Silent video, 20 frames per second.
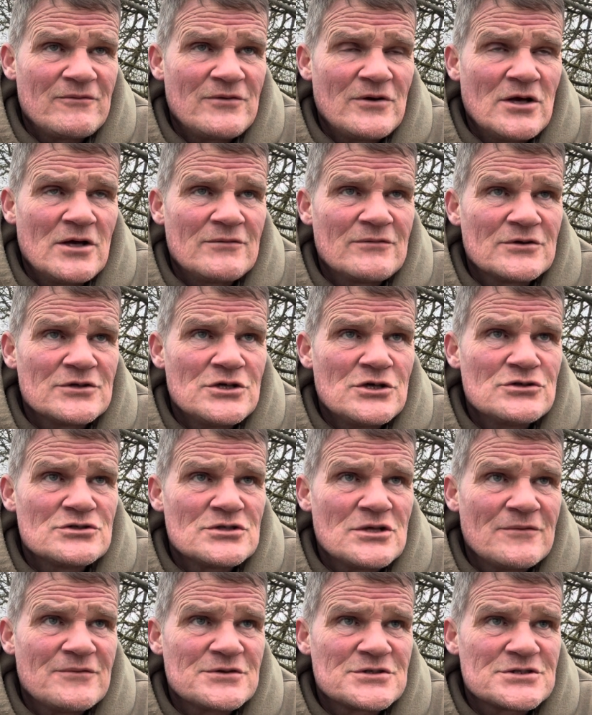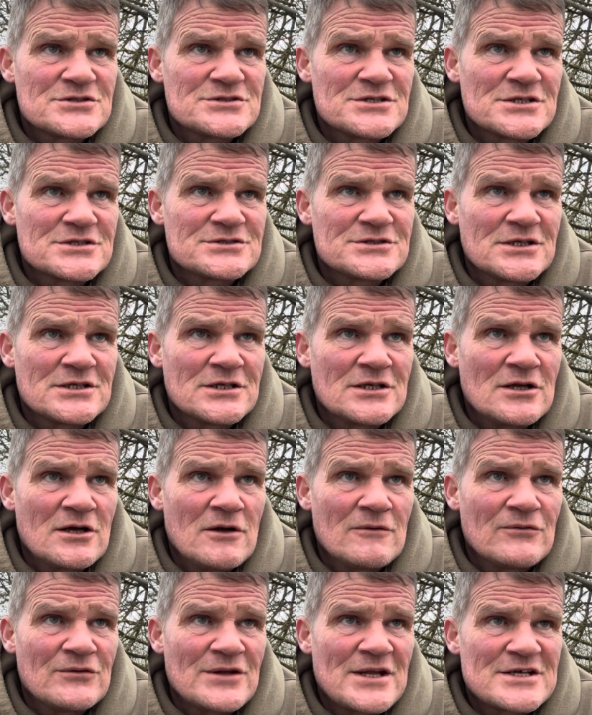further. Usually I fish at 16 and a
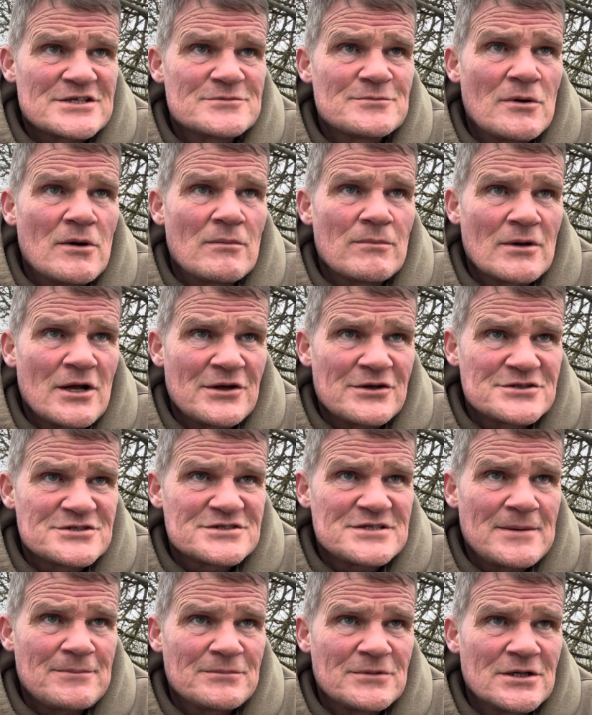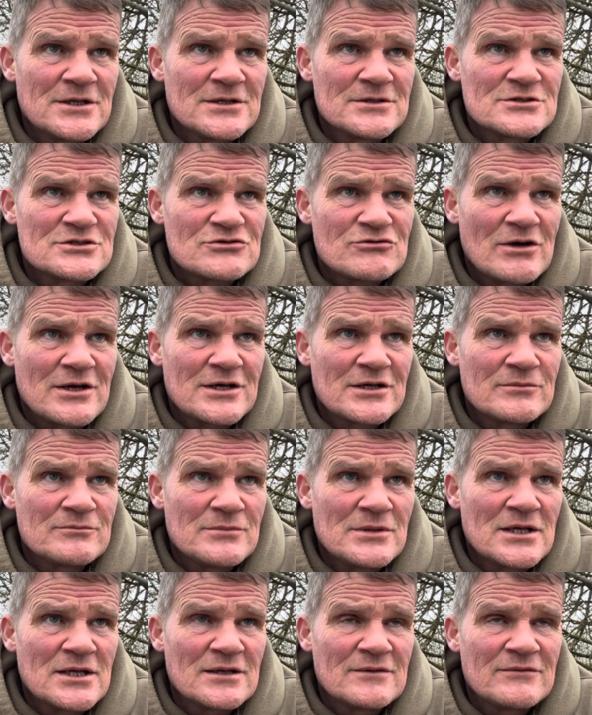half in that spot. I'm going to 17 straight in the
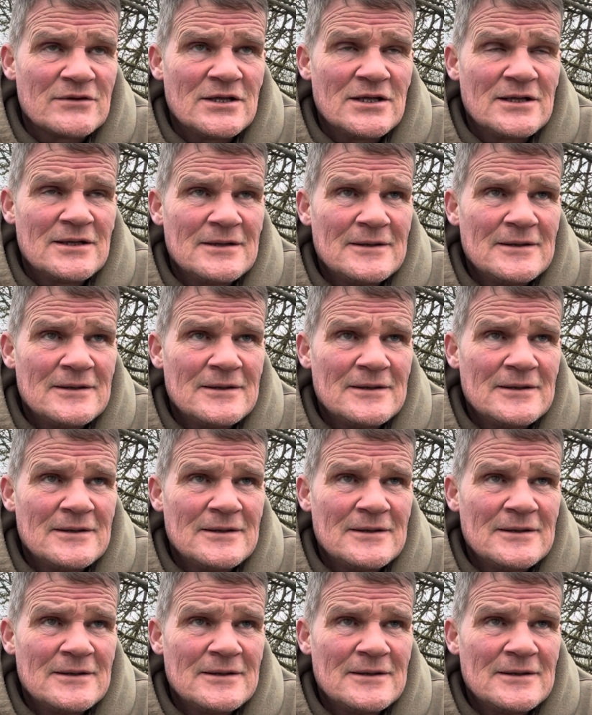middle of it.